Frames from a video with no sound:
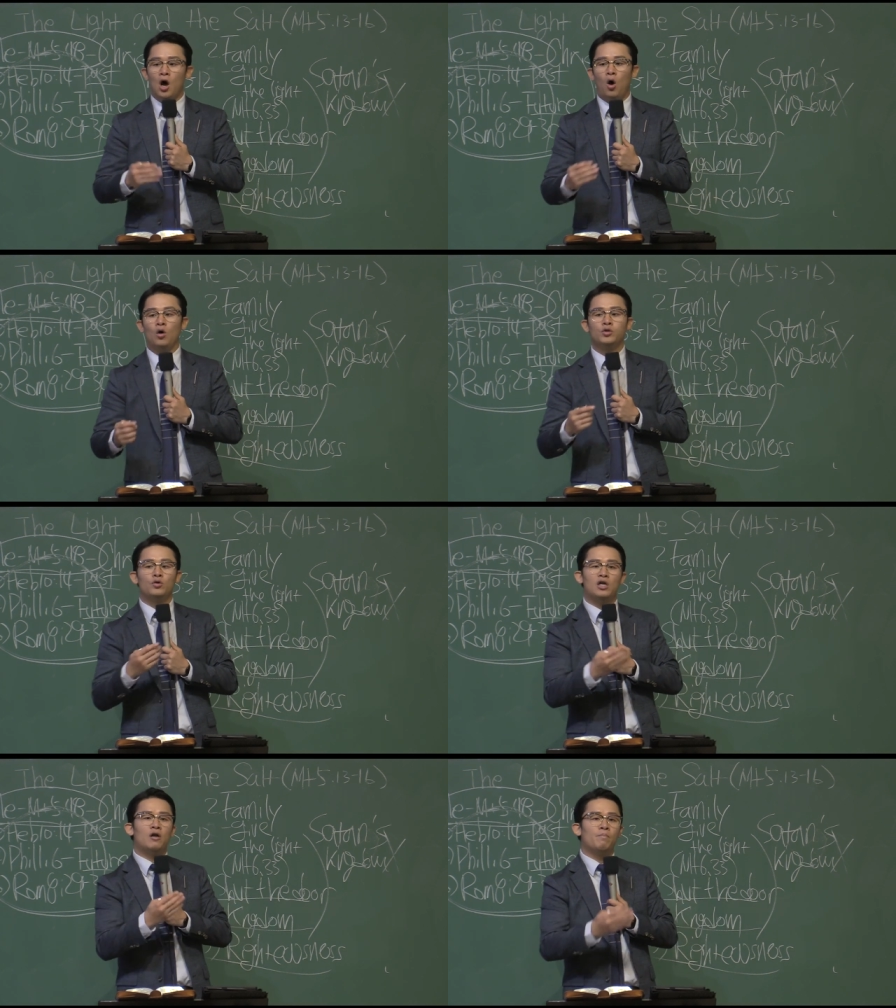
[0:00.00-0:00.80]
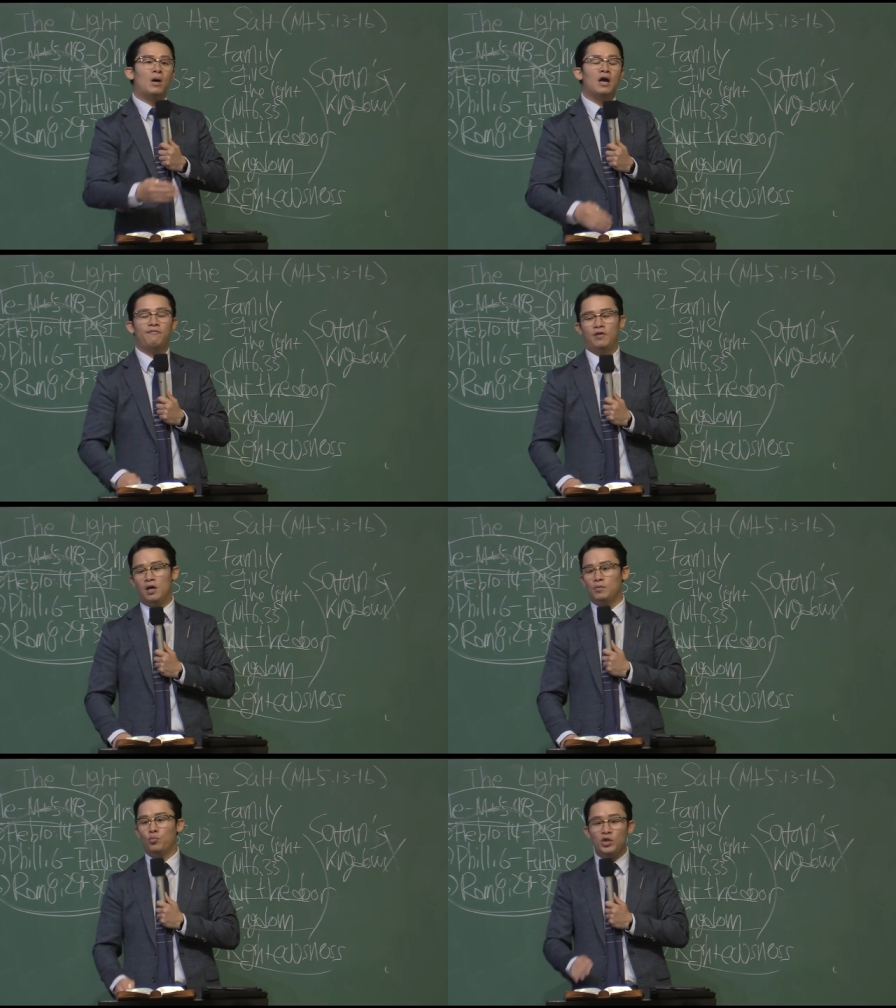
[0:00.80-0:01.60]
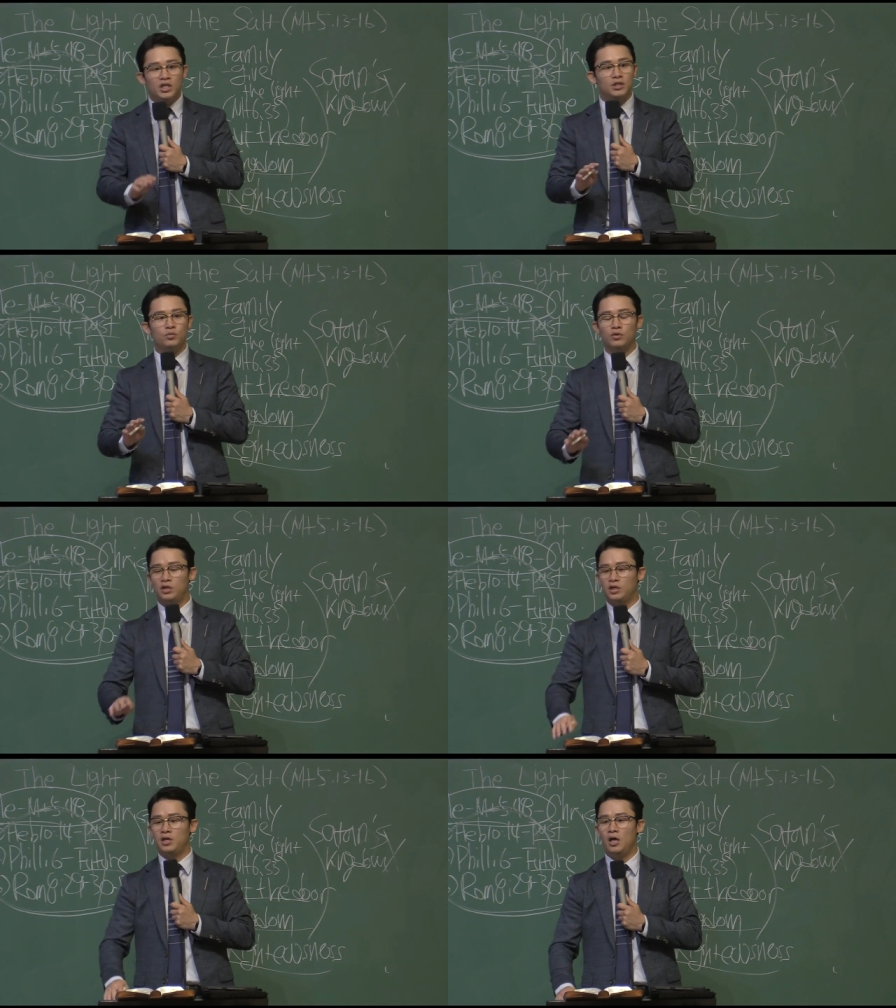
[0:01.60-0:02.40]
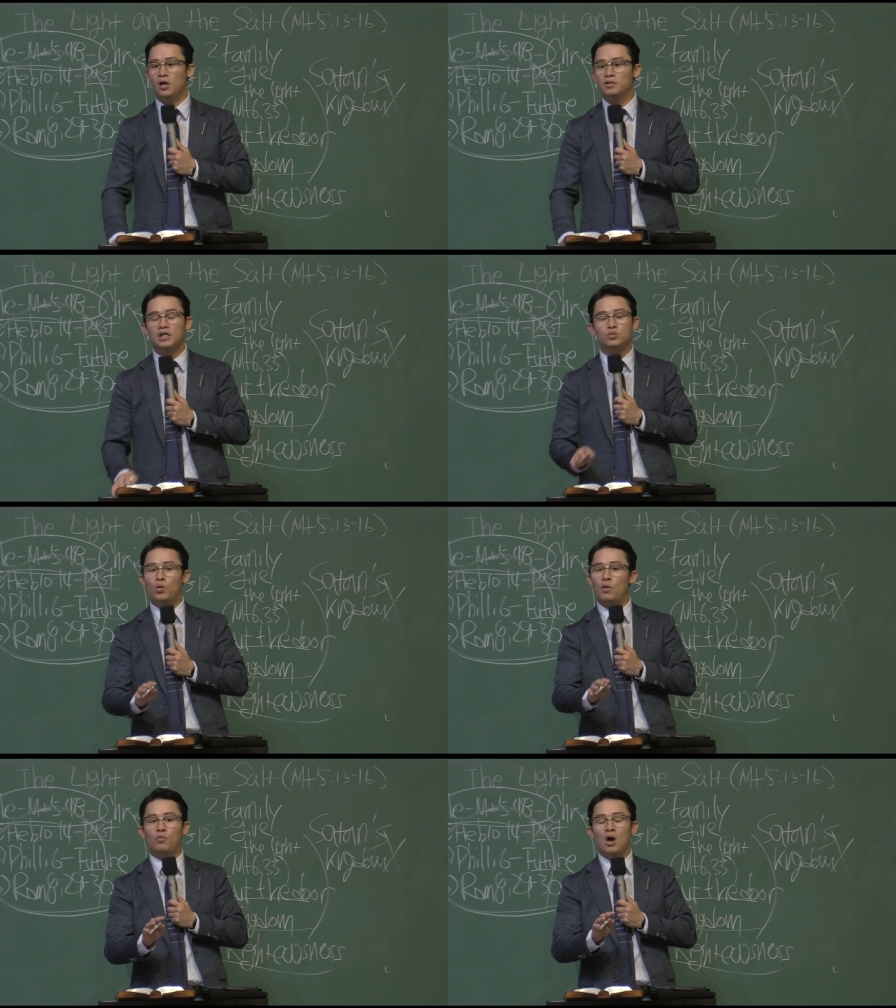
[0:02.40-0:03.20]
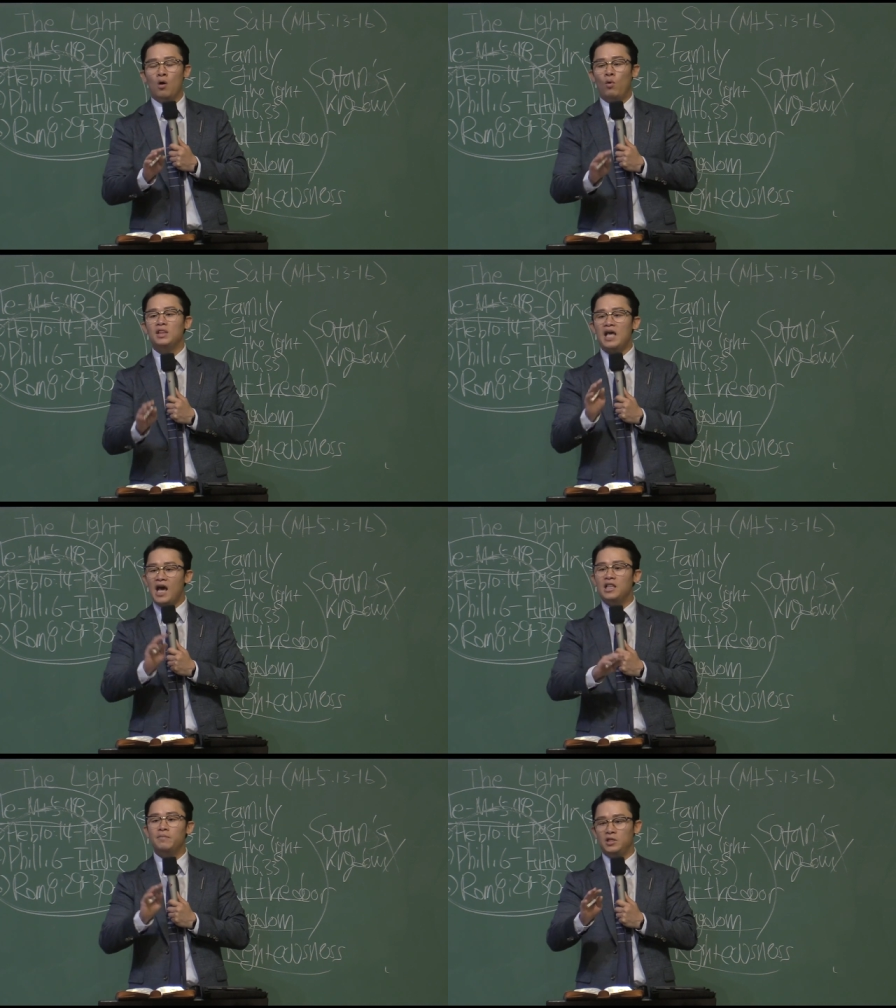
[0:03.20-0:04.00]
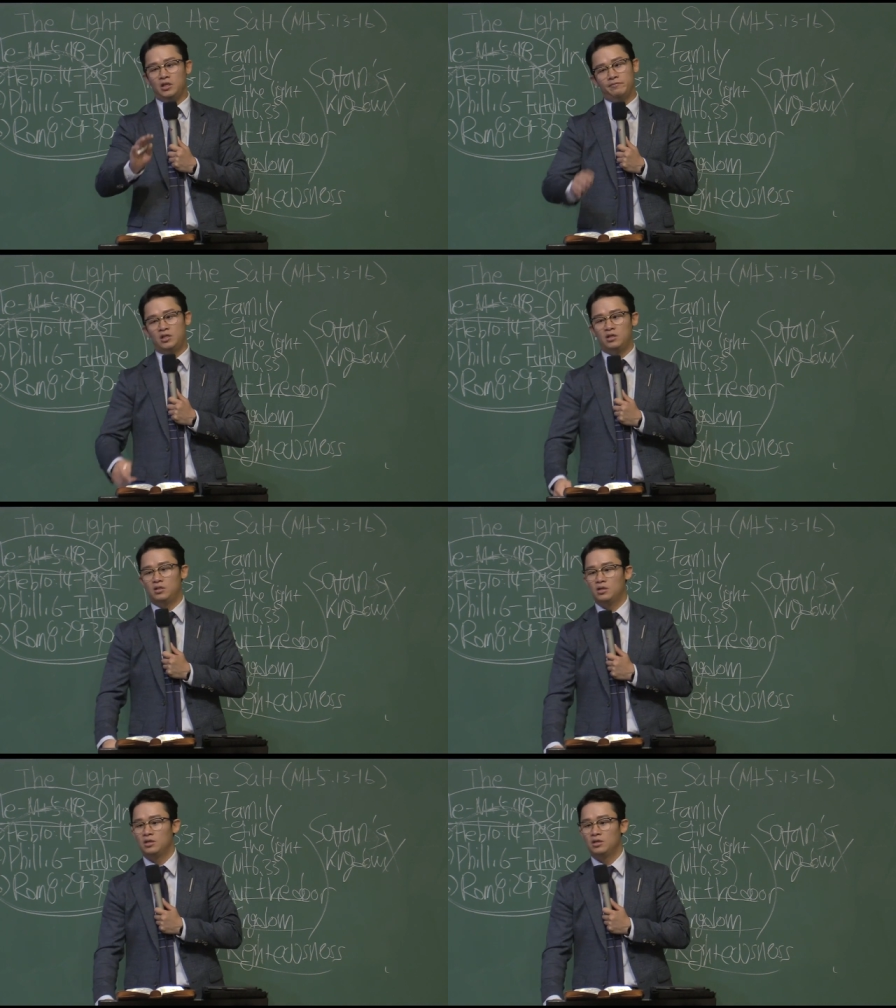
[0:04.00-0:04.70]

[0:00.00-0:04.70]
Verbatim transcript: Although they're my family, we didn't really care. That's what, what Adam and Eve did.